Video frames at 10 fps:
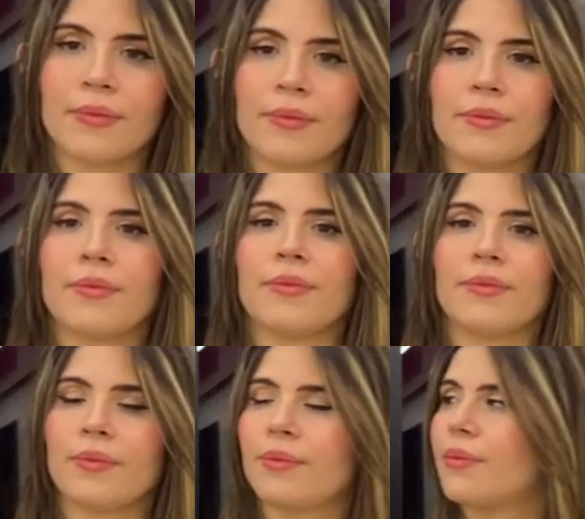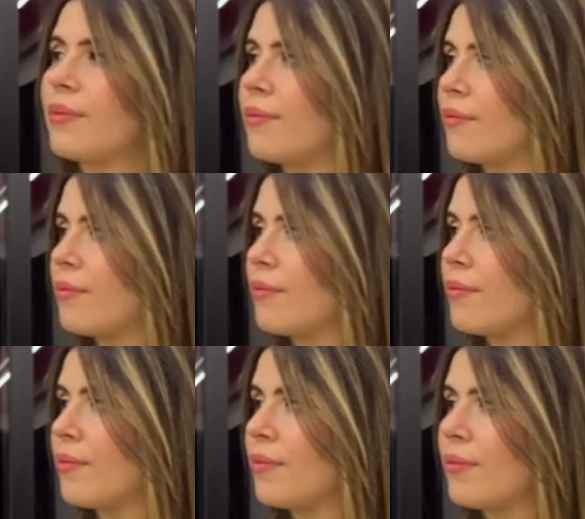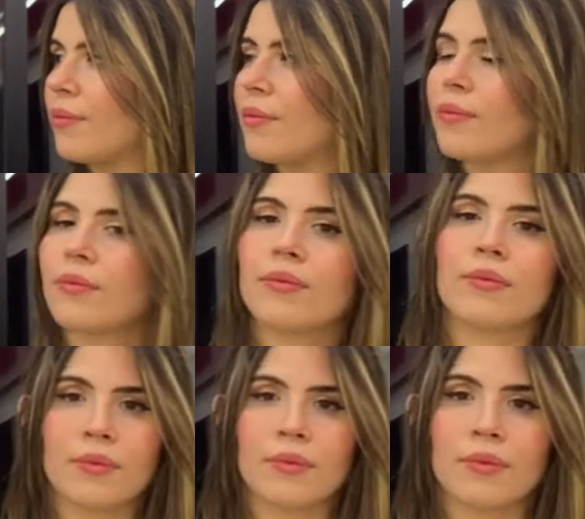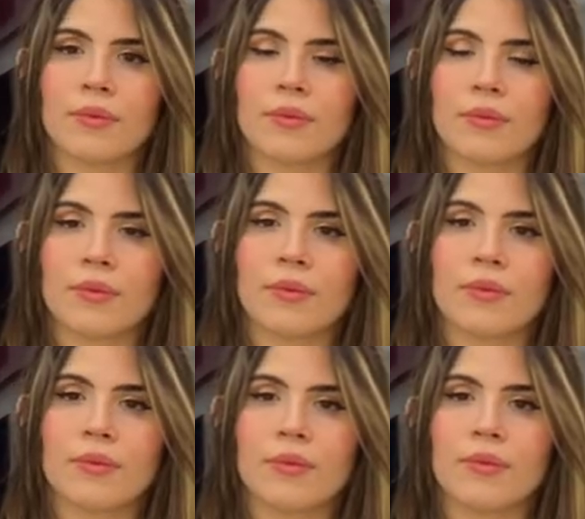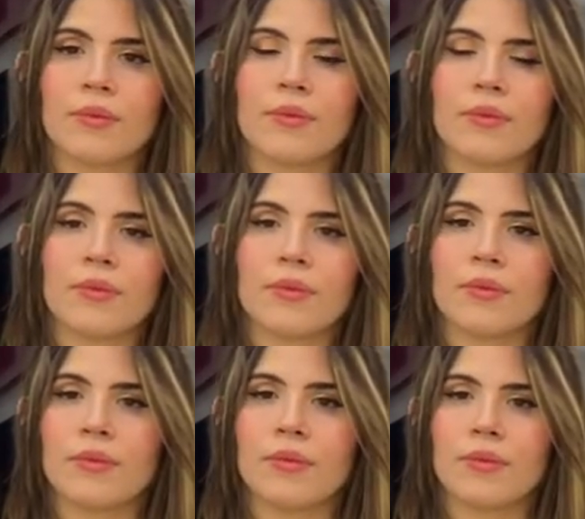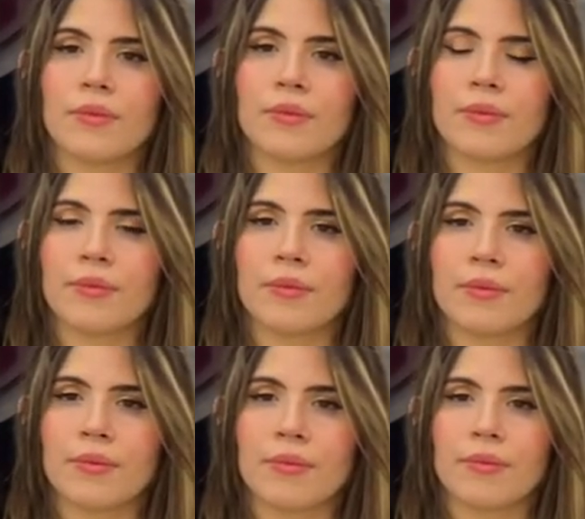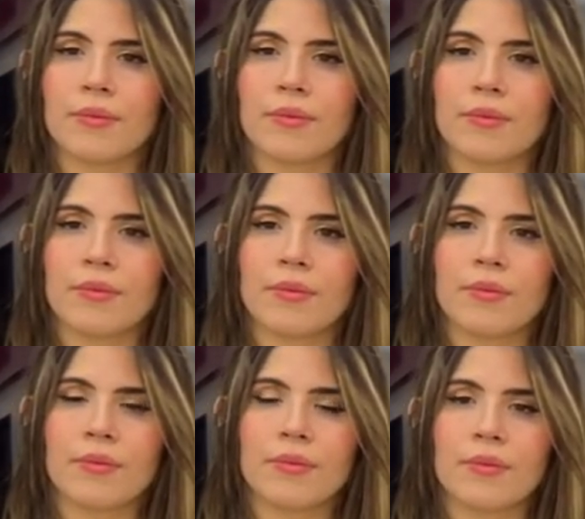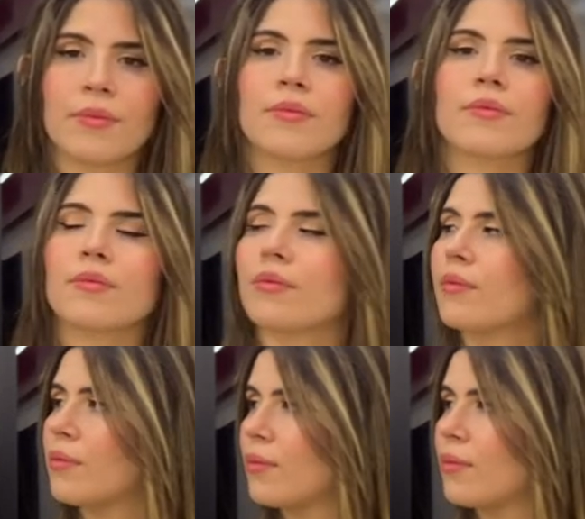(silent)